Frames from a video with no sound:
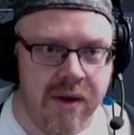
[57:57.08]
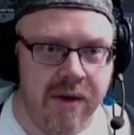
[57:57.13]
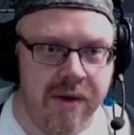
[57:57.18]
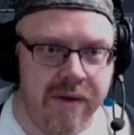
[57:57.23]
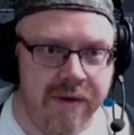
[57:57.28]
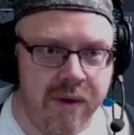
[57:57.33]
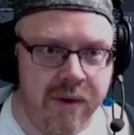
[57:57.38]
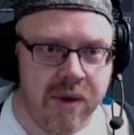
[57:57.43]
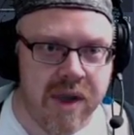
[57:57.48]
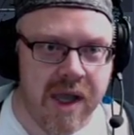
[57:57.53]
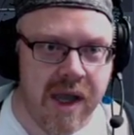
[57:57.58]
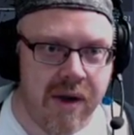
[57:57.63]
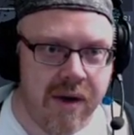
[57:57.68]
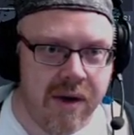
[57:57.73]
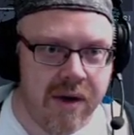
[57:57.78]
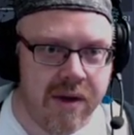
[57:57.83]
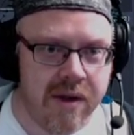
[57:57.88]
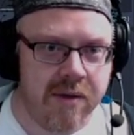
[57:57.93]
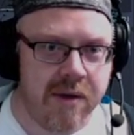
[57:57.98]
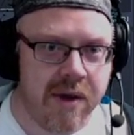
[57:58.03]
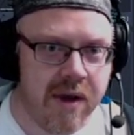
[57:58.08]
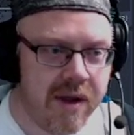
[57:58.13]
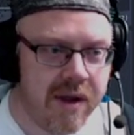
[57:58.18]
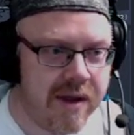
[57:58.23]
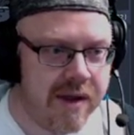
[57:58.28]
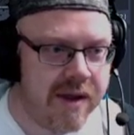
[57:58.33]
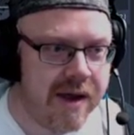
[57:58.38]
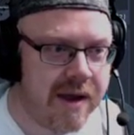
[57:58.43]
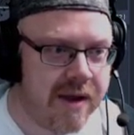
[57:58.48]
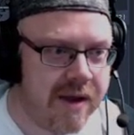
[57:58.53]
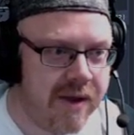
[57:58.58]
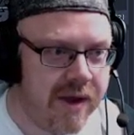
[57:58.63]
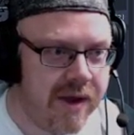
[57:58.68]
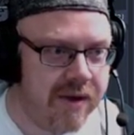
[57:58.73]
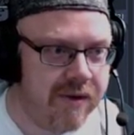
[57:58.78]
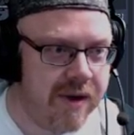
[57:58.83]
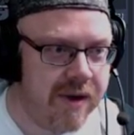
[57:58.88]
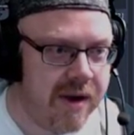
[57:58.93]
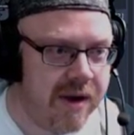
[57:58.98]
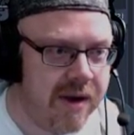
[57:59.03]
view count. So we've got 6 of
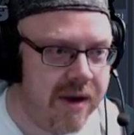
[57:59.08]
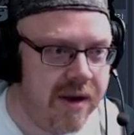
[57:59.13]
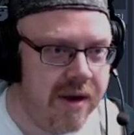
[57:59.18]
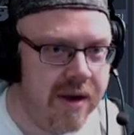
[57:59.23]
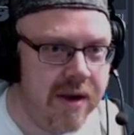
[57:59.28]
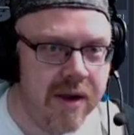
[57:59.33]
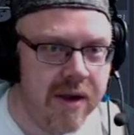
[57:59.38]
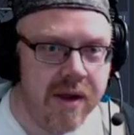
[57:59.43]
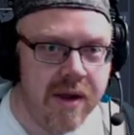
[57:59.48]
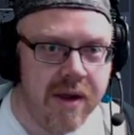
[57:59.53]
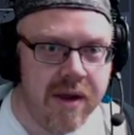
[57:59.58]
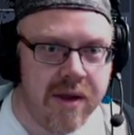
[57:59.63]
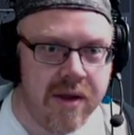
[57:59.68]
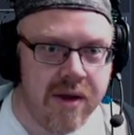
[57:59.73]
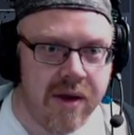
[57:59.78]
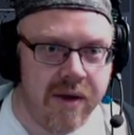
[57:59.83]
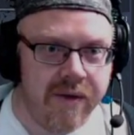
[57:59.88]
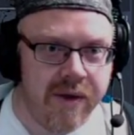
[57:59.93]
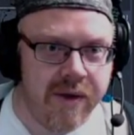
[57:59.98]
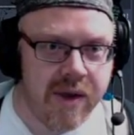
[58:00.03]
these, right? So our view